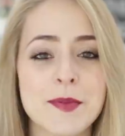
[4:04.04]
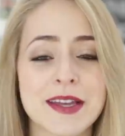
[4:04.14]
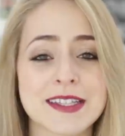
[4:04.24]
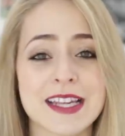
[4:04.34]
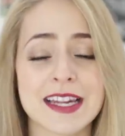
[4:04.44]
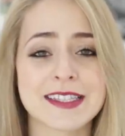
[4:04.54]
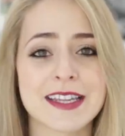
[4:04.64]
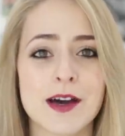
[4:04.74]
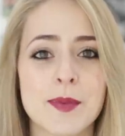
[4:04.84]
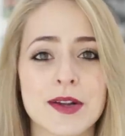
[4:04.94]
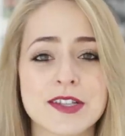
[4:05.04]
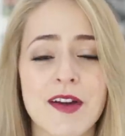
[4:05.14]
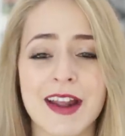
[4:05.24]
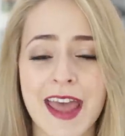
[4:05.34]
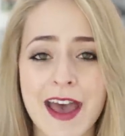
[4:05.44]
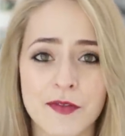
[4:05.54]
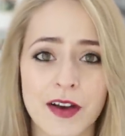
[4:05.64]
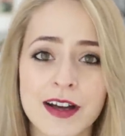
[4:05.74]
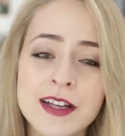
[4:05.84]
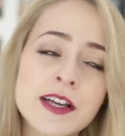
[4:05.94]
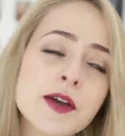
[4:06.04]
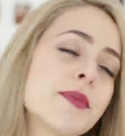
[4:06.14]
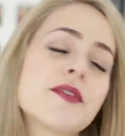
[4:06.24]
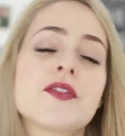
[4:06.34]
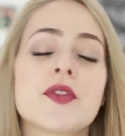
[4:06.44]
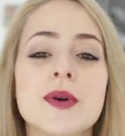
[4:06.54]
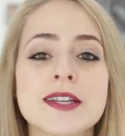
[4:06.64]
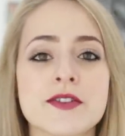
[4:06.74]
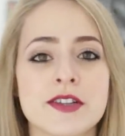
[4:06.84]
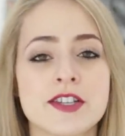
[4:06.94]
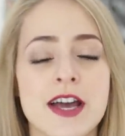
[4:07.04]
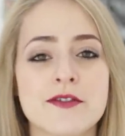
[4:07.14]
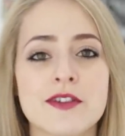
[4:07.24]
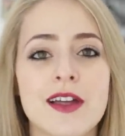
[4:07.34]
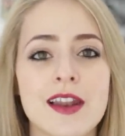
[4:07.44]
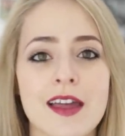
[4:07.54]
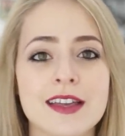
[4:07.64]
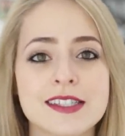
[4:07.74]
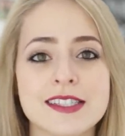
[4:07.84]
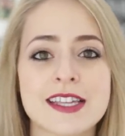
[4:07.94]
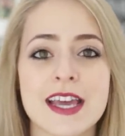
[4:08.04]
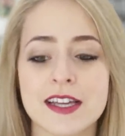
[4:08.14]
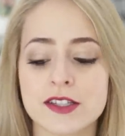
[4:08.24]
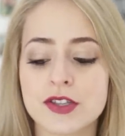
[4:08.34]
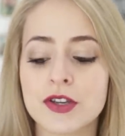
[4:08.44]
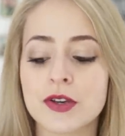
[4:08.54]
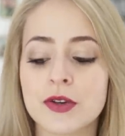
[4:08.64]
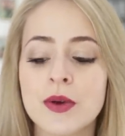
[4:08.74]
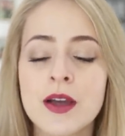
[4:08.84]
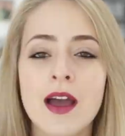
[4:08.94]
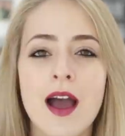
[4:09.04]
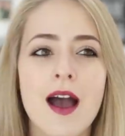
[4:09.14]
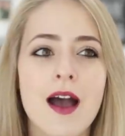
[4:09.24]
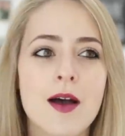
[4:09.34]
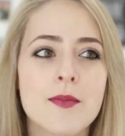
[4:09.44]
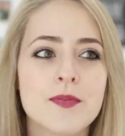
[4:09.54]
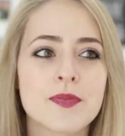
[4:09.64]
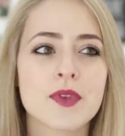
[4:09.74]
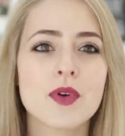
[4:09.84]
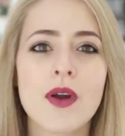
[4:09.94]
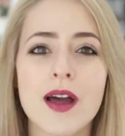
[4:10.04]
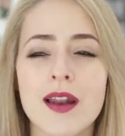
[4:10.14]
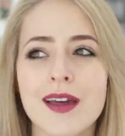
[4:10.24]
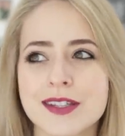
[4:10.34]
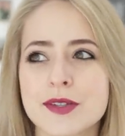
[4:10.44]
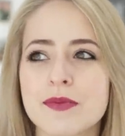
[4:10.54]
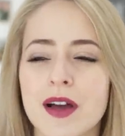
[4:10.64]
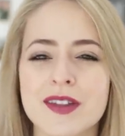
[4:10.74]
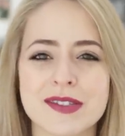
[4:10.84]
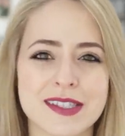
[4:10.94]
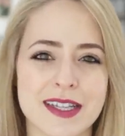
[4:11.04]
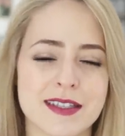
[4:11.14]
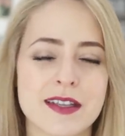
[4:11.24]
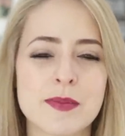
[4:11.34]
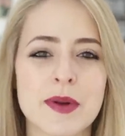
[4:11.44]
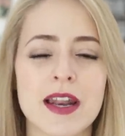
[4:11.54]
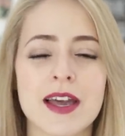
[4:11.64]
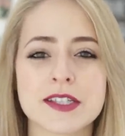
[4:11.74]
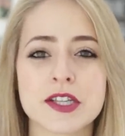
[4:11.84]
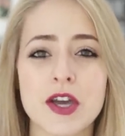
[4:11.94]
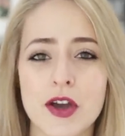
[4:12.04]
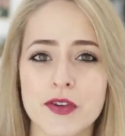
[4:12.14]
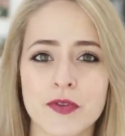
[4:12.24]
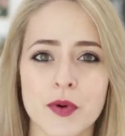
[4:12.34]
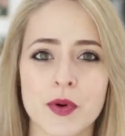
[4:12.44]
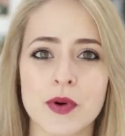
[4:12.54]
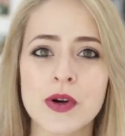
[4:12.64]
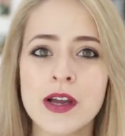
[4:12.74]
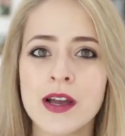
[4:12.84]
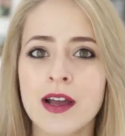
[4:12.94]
the biggest glitter nail polish fan ever, but for the winter in general, I like to stick to, I don't stick to them, but I like to go for